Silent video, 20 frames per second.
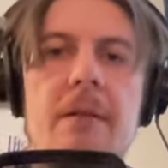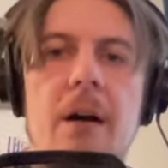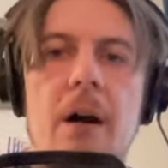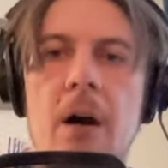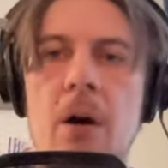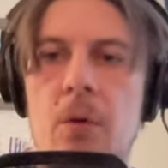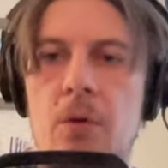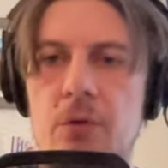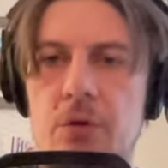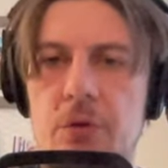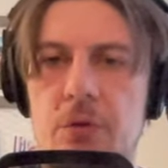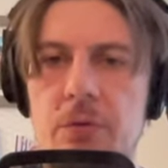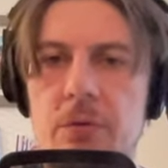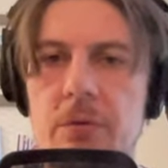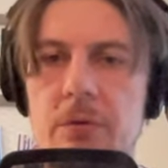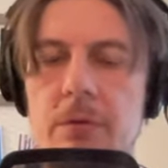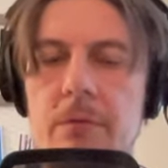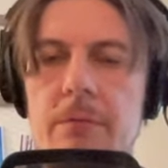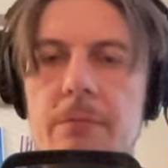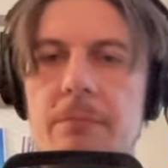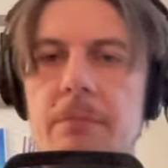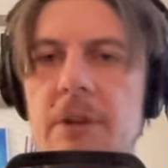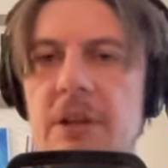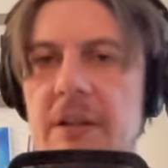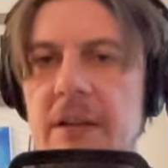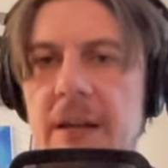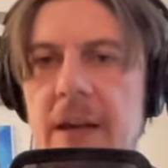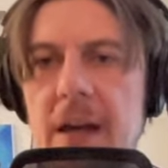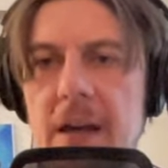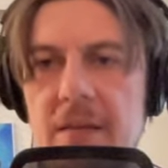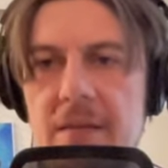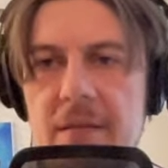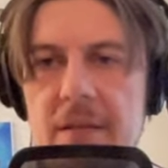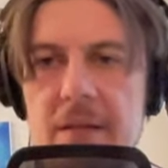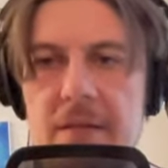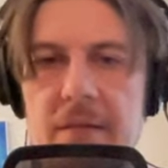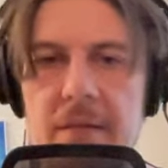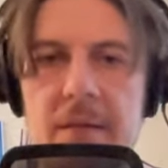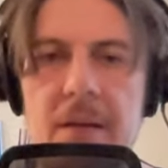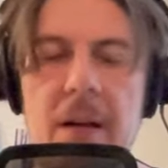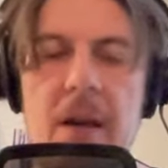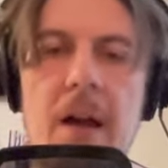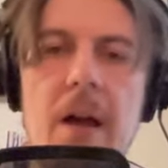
how to mitigate this.